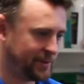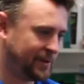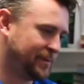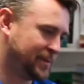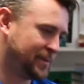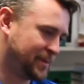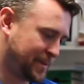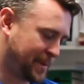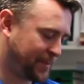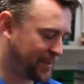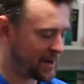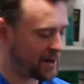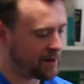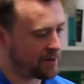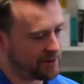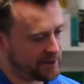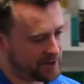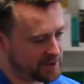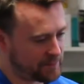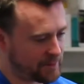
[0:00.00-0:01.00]
Hip is about
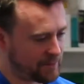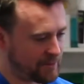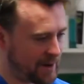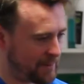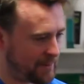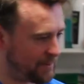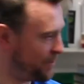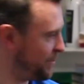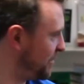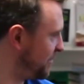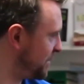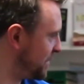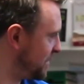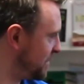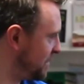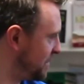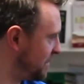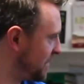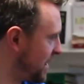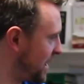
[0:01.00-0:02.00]
power, knee is about rapid movement.
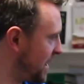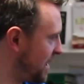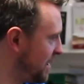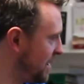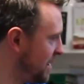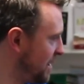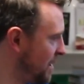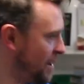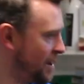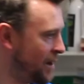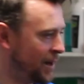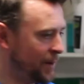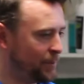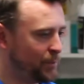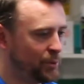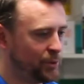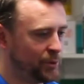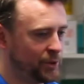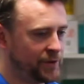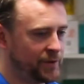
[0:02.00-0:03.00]
Yeah?
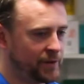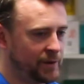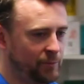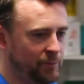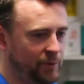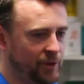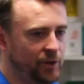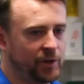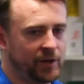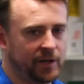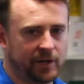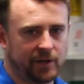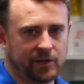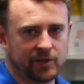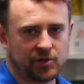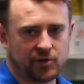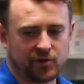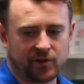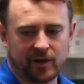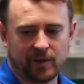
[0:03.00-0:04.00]
And we go to the
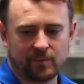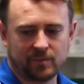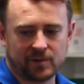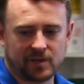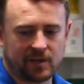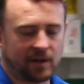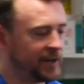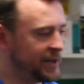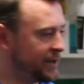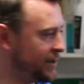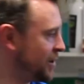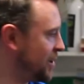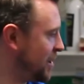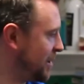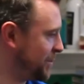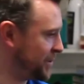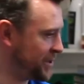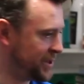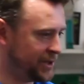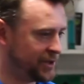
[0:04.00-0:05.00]
extremes, like in a
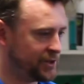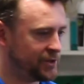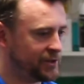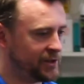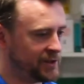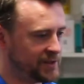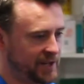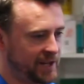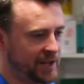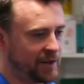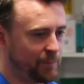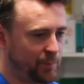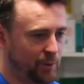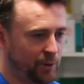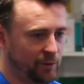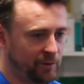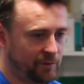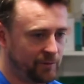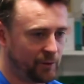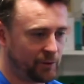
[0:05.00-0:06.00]
competition. I take a
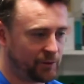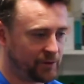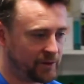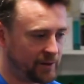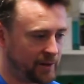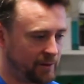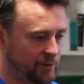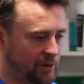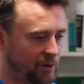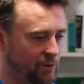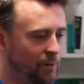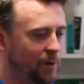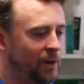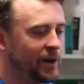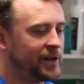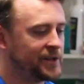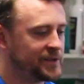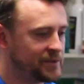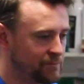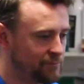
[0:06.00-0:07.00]
pole vaulter that
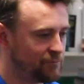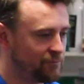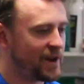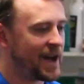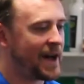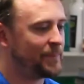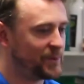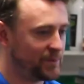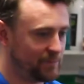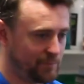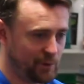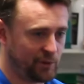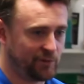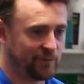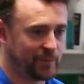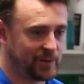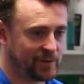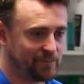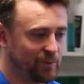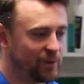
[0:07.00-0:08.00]
requires rapid
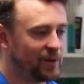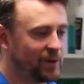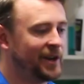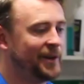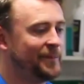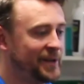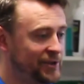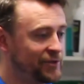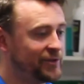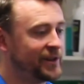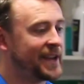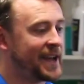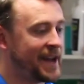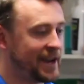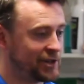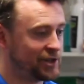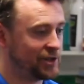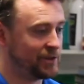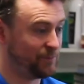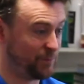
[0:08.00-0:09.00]
movement, plyometric
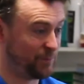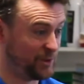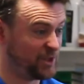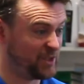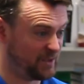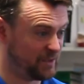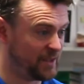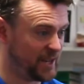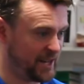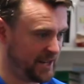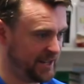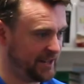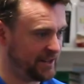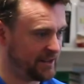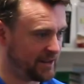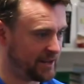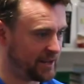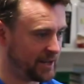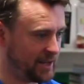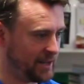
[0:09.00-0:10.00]
action, which is knee,
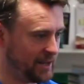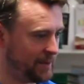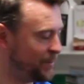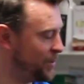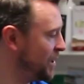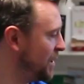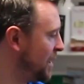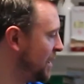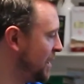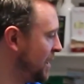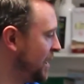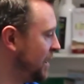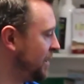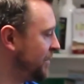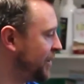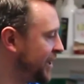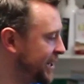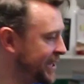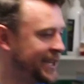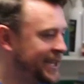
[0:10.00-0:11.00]
not hip. If
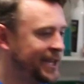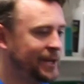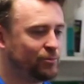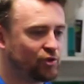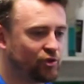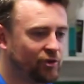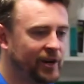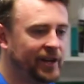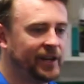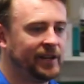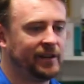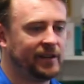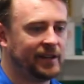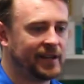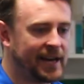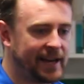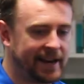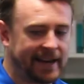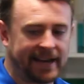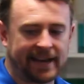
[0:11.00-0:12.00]
I keep training
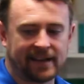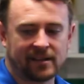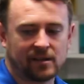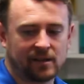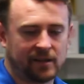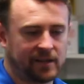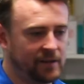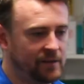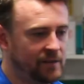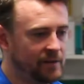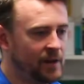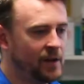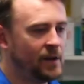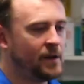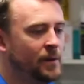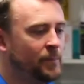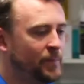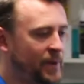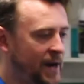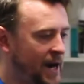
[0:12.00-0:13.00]
that athlete,
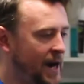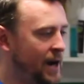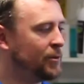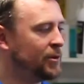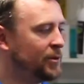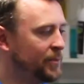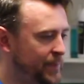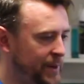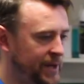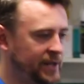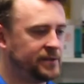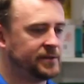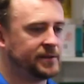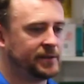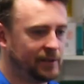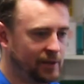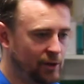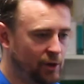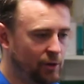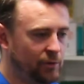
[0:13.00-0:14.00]
power-based,
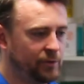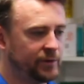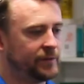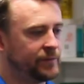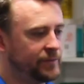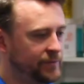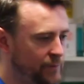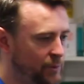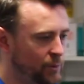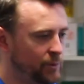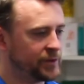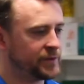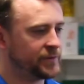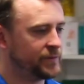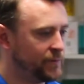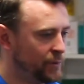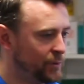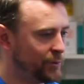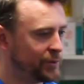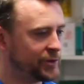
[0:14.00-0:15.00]
loaded, force,
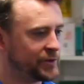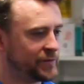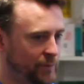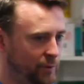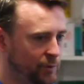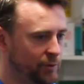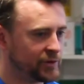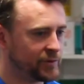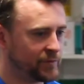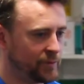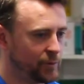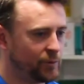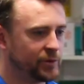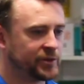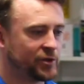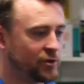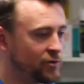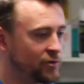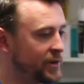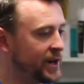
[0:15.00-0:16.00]

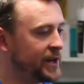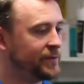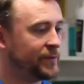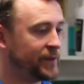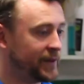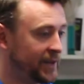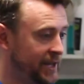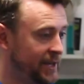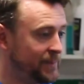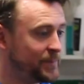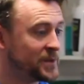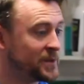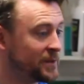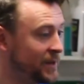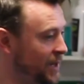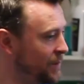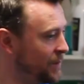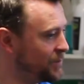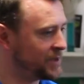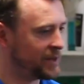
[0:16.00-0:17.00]
great for the hips.
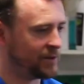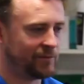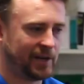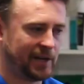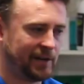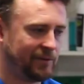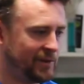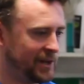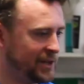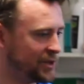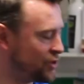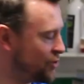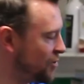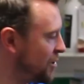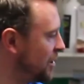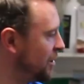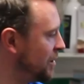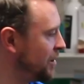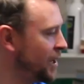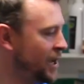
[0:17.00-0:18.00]
Hips get really, really
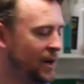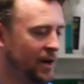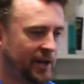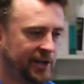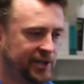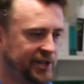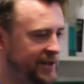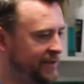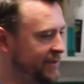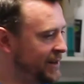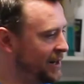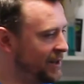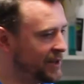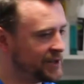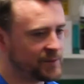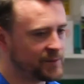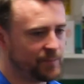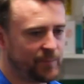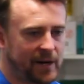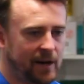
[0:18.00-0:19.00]
strong. I generate
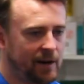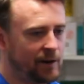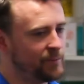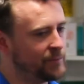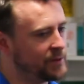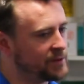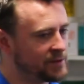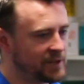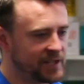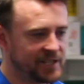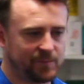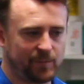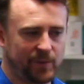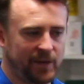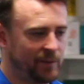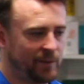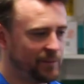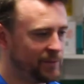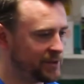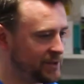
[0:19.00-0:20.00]
lots of power, muscle gets
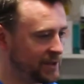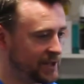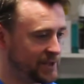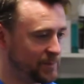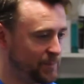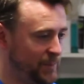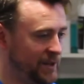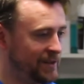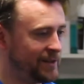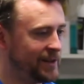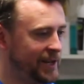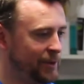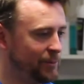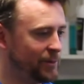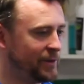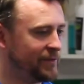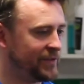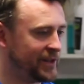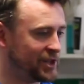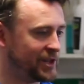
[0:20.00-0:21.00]
big, the knee will
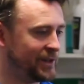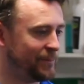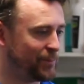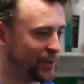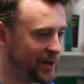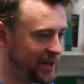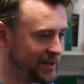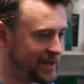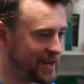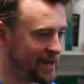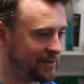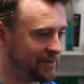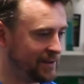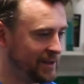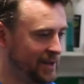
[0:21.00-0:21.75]
eventually break down.